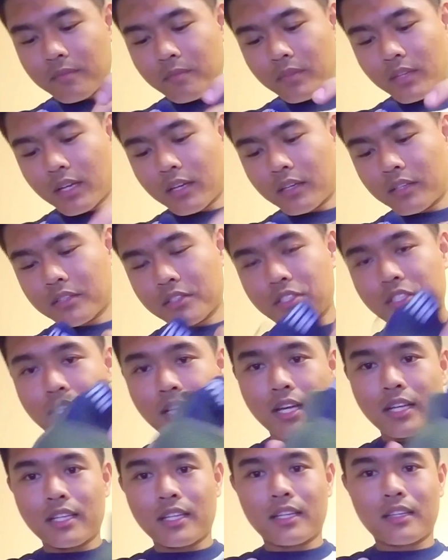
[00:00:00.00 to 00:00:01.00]
I
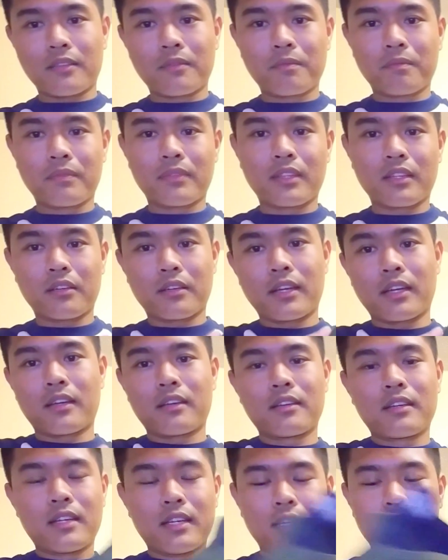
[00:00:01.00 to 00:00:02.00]
understand that. Okay,
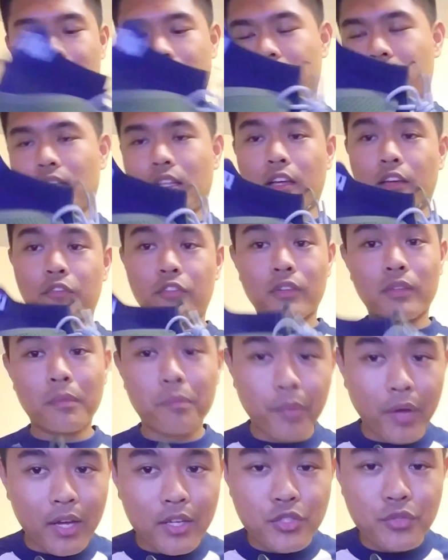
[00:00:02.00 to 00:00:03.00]
so like from the
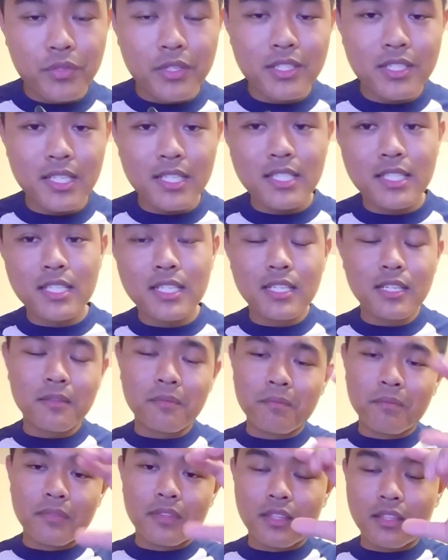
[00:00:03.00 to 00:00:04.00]
past ones I
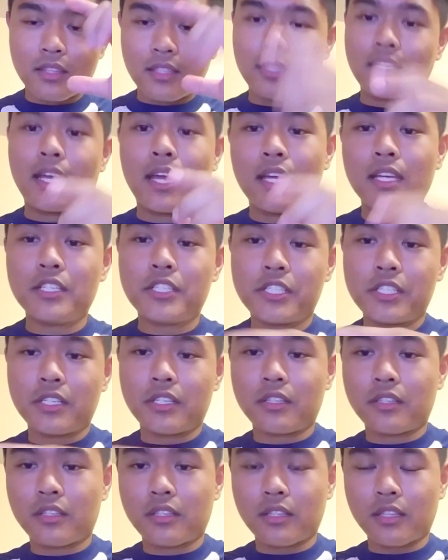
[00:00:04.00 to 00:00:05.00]
seen, the
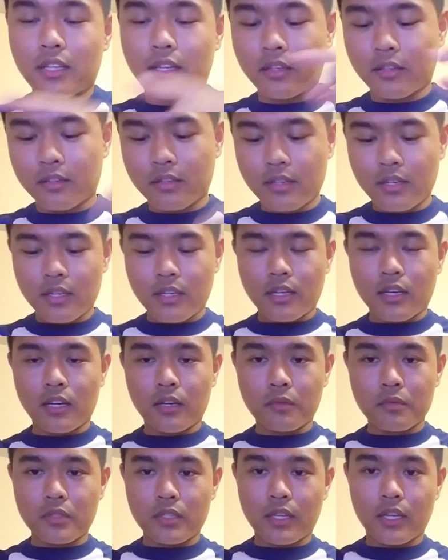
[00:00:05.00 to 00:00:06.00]
caging like
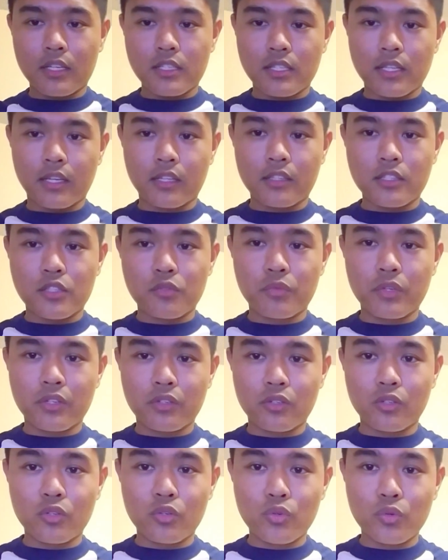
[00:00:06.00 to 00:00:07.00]
has like this
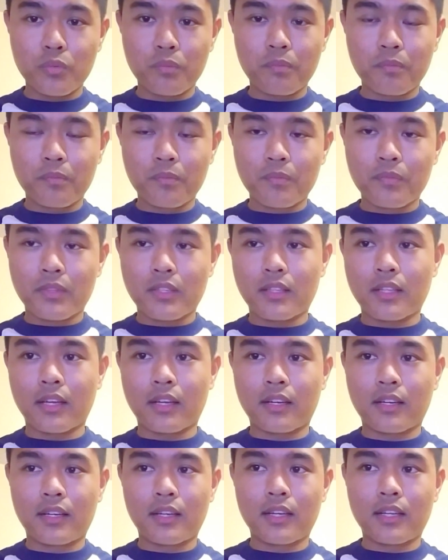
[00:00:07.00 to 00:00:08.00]
weird loop, like
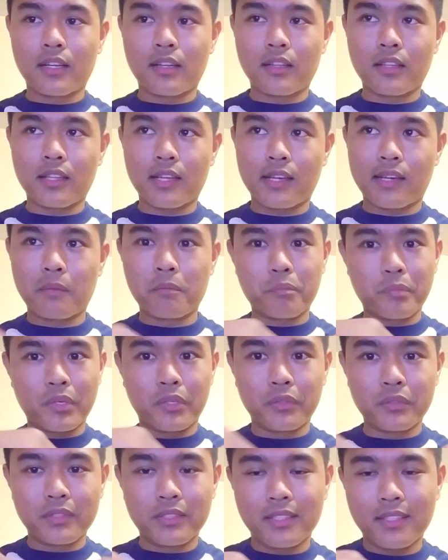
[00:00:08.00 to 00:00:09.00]
and like a
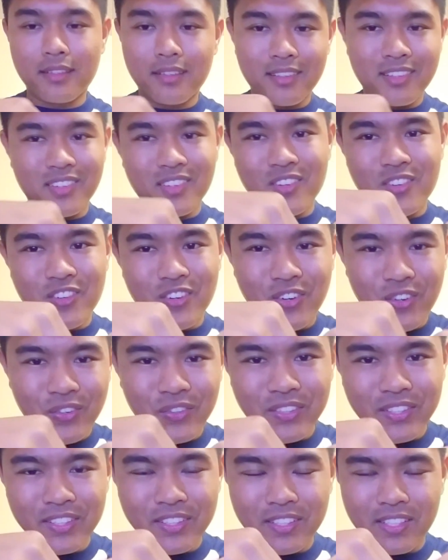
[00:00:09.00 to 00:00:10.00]
belt, a
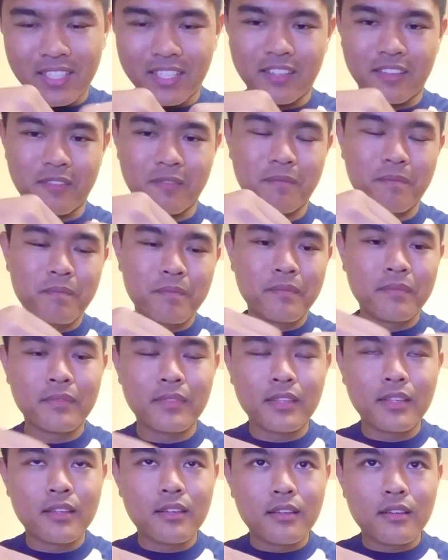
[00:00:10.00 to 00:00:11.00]
hold it like.
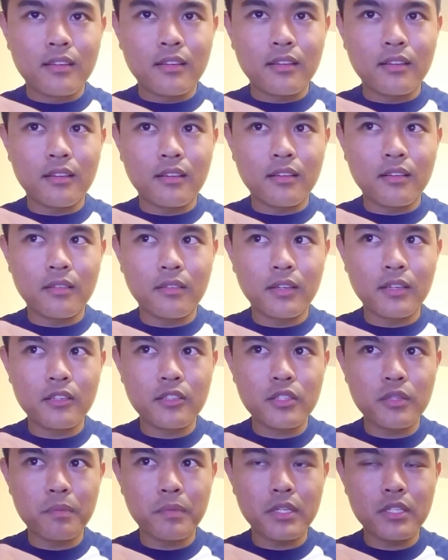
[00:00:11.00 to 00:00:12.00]

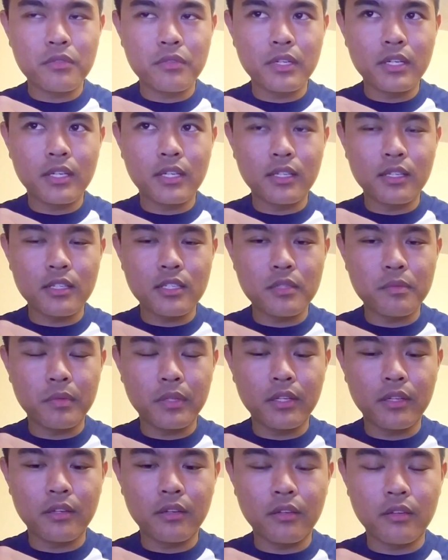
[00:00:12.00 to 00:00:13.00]
How's the best way I can
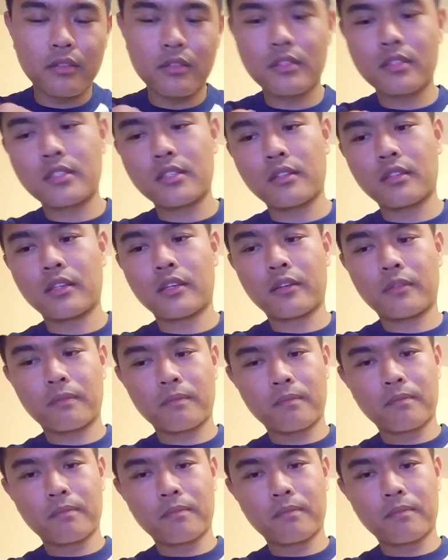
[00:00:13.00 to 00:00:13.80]
explain it? So like,